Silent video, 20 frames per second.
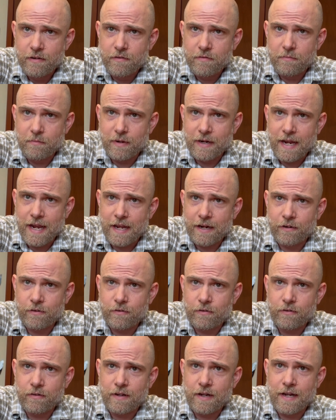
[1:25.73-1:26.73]

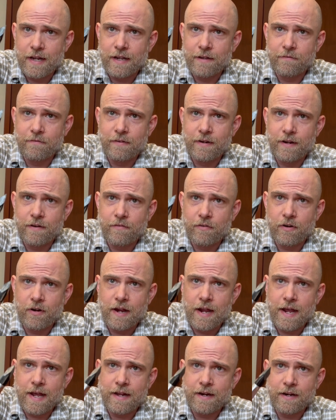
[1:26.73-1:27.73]
mechanical. I have never
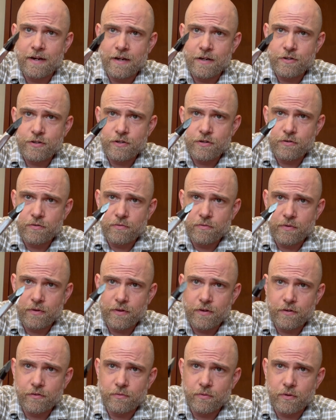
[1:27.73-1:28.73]
had an issue with
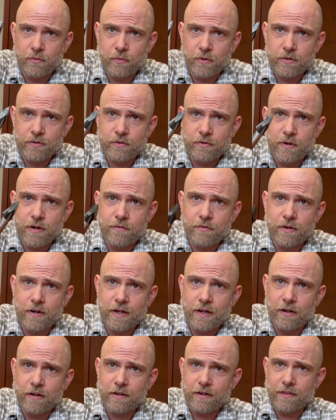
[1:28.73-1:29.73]
this one whatsoever,
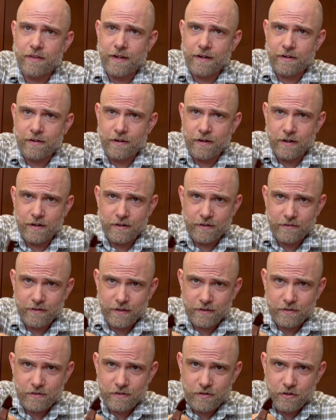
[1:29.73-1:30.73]
and look at that cut. It's
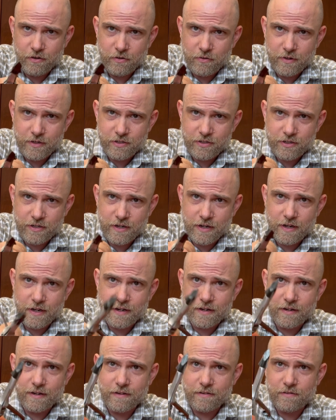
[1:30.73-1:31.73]
like 2-inch
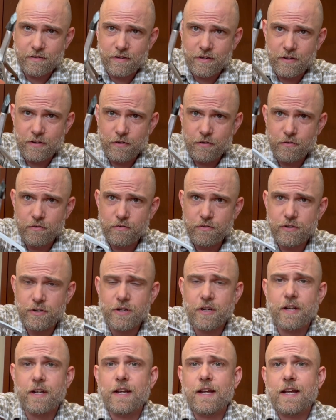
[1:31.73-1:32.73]
cut. It's huge,
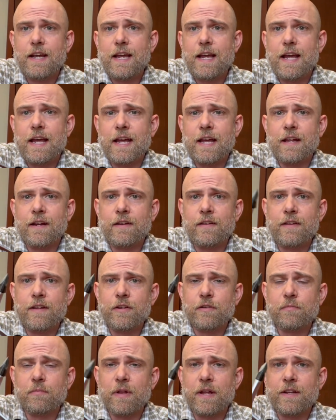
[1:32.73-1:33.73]
and
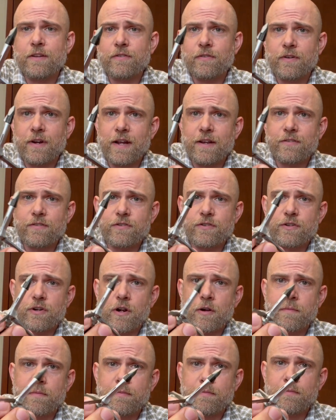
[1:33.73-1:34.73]
these blades are nice and
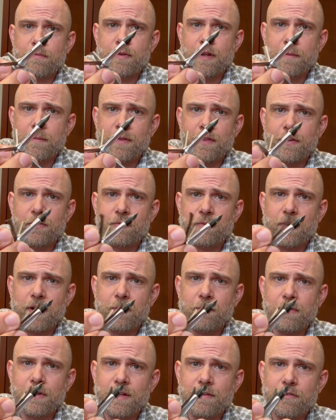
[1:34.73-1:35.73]
sharp. I mean, this one I
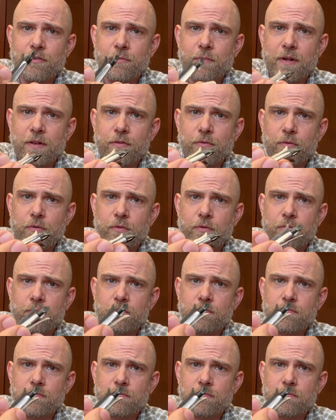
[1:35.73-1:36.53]
believe has been through